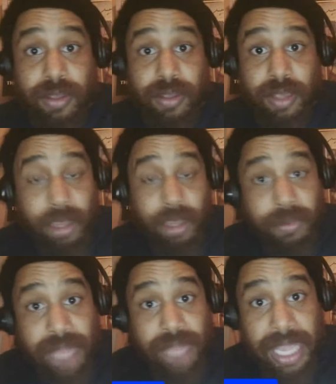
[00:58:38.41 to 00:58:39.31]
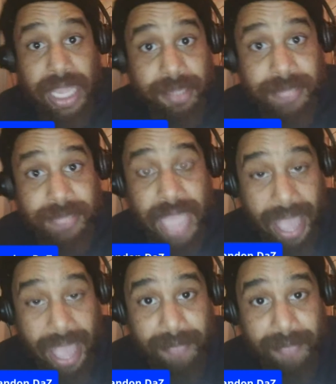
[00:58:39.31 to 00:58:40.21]
It was aimed
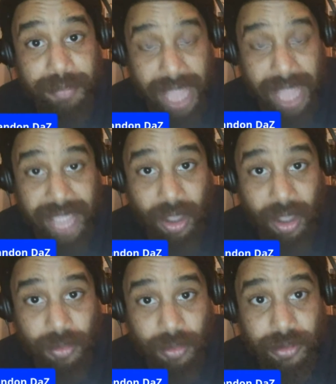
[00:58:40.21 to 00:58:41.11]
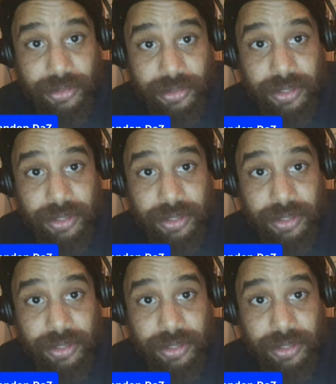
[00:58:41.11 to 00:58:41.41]
at black owners